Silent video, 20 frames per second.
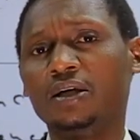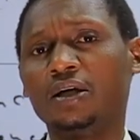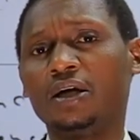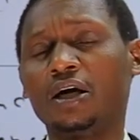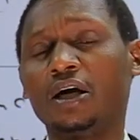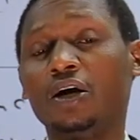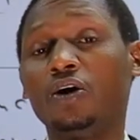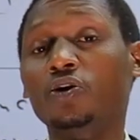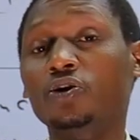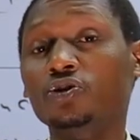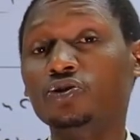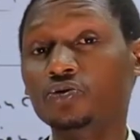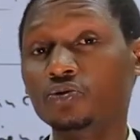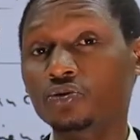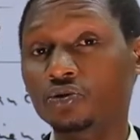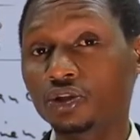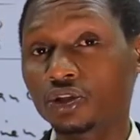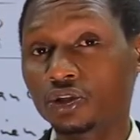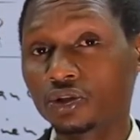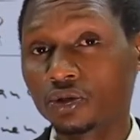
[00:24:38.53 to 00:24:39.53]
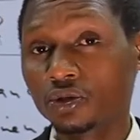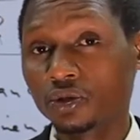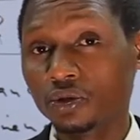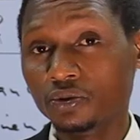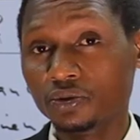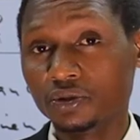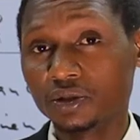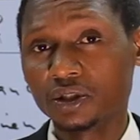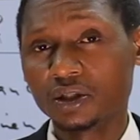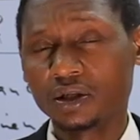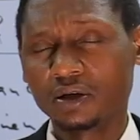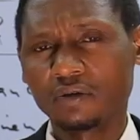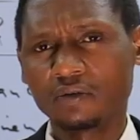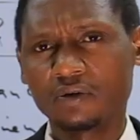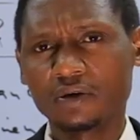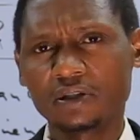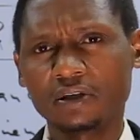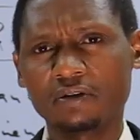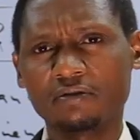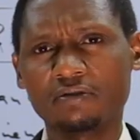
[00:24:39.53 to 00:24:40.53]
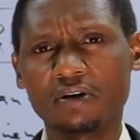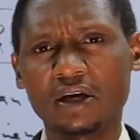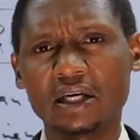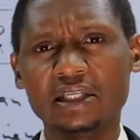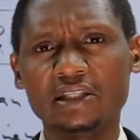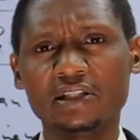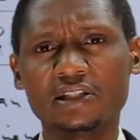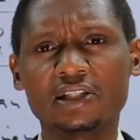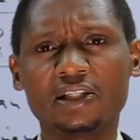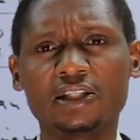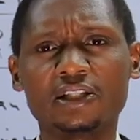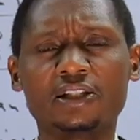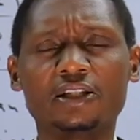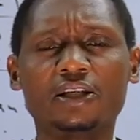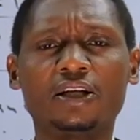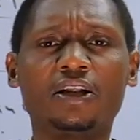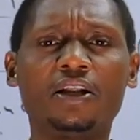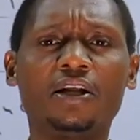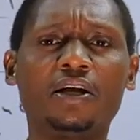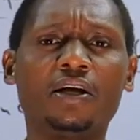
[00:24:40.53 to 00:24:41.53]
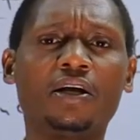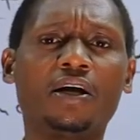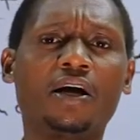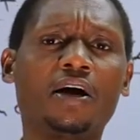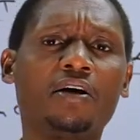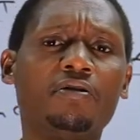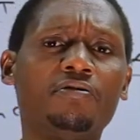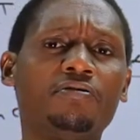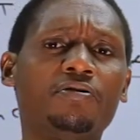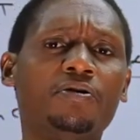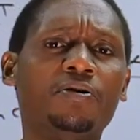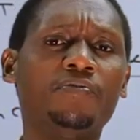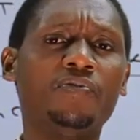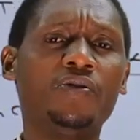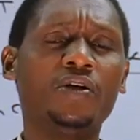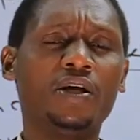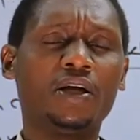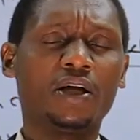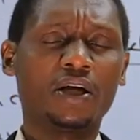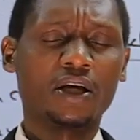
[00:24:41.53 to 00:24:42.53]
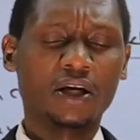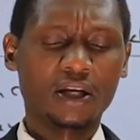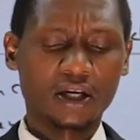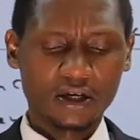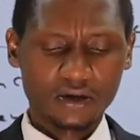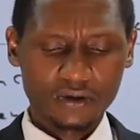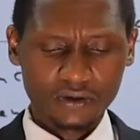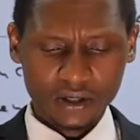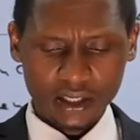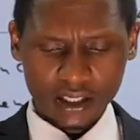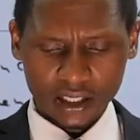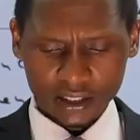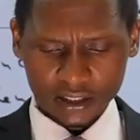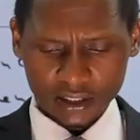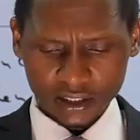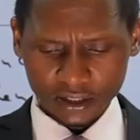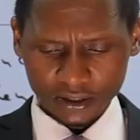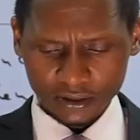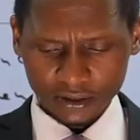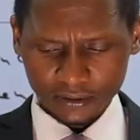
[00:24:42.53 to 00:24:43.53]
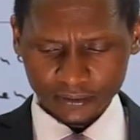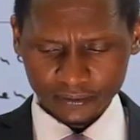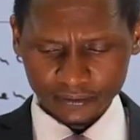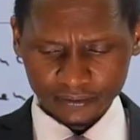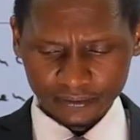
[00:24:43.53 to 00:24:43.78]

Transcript: or to disclose whatever interest they have in an organization.